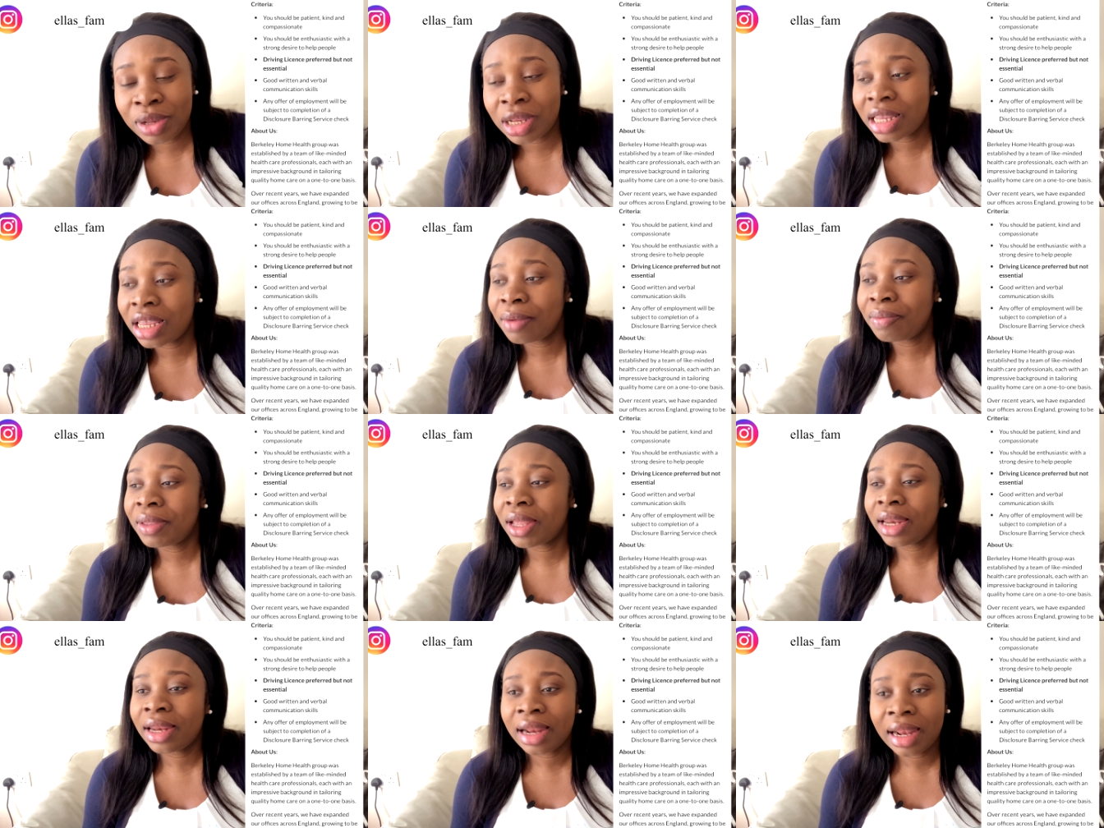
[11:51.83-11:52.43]
They
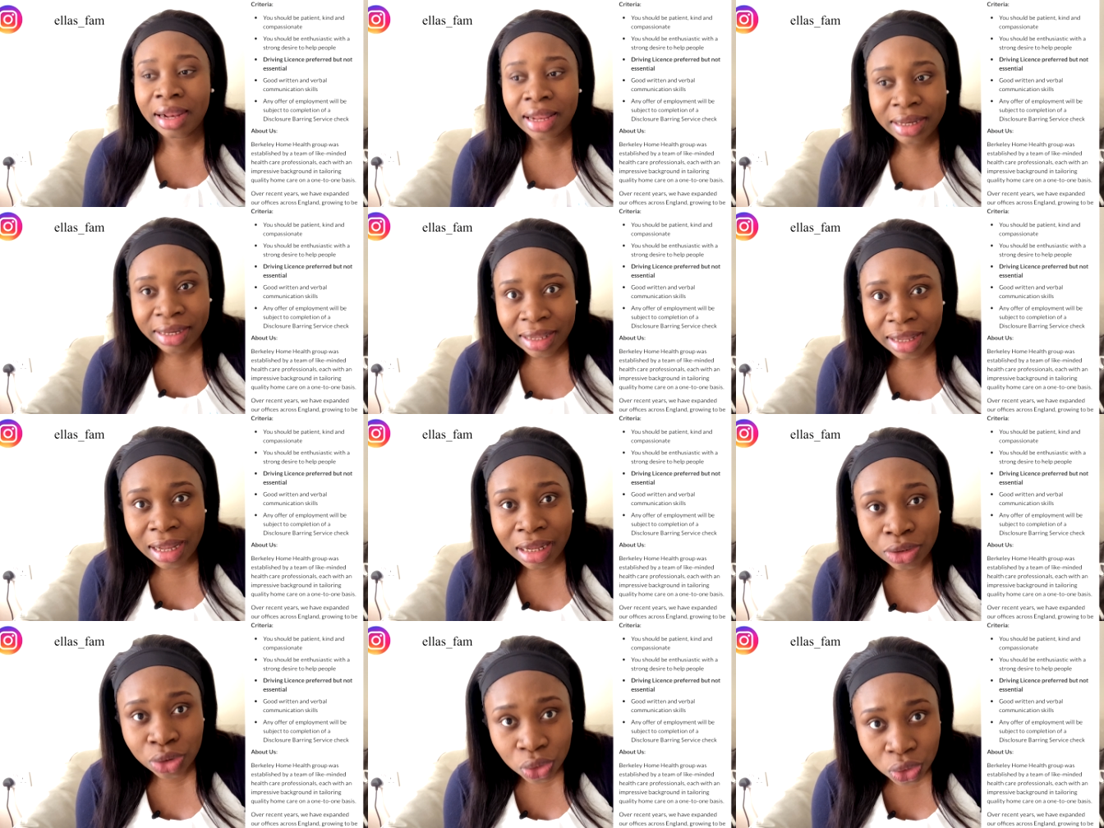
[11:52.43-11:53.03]
keep letting
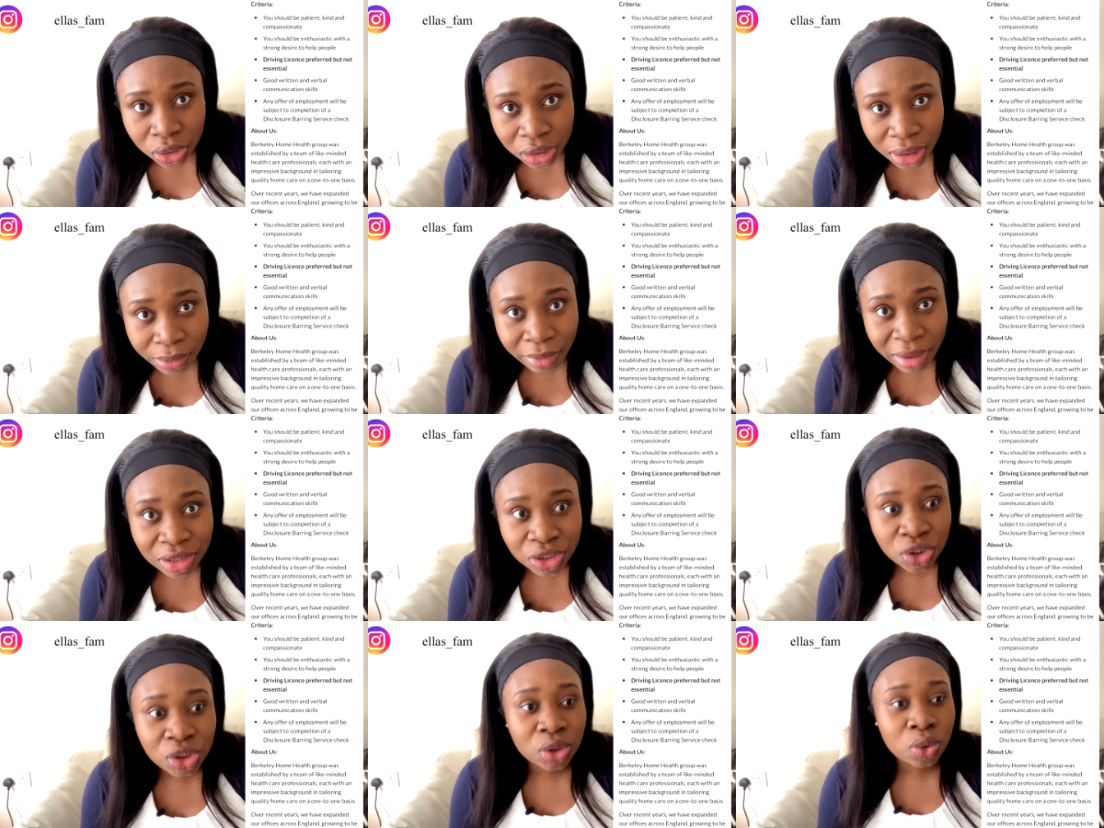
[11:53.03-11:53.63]
her to keep
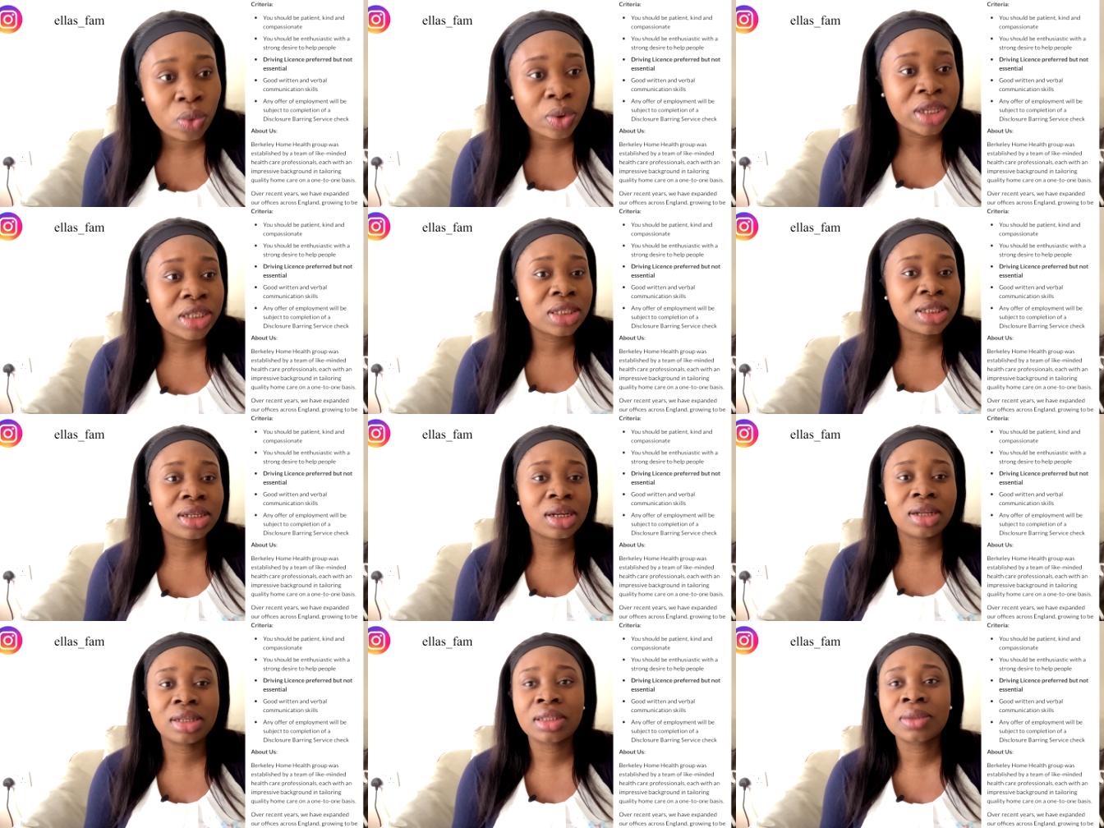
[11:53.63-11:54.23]
answering the
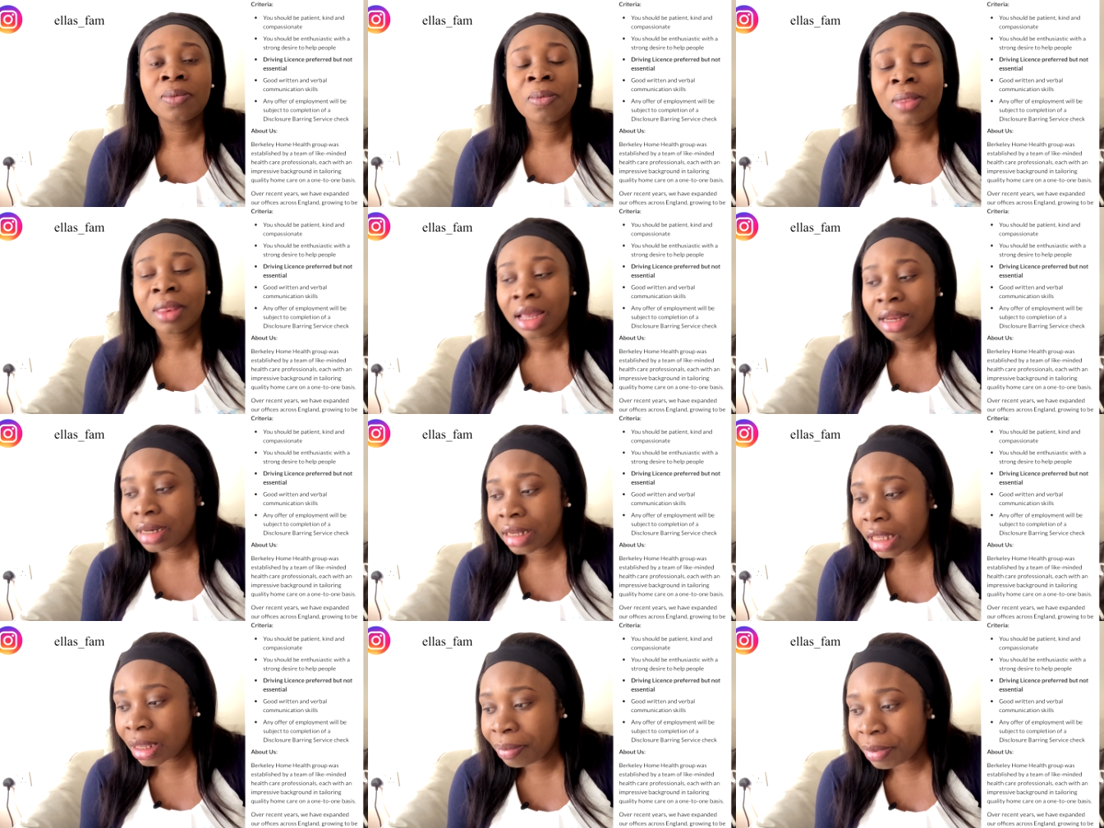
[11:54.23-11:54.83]
questions.
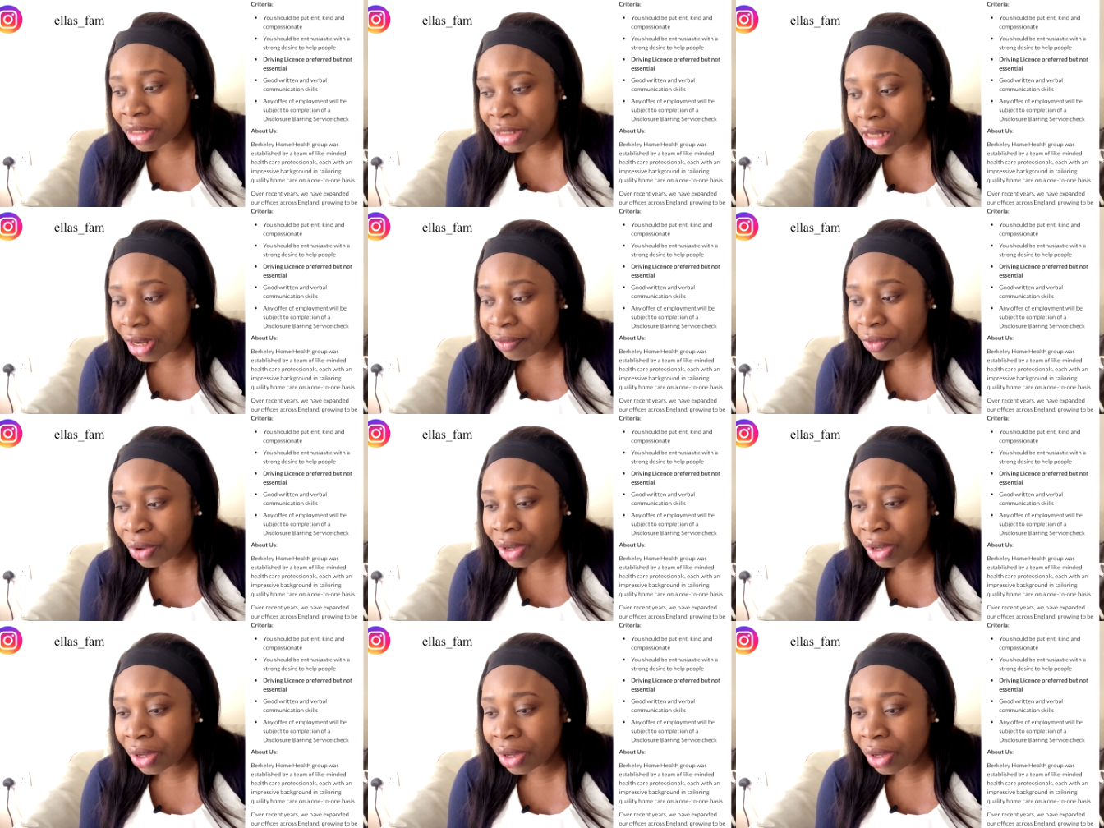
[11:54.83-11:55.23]
They keep interviewing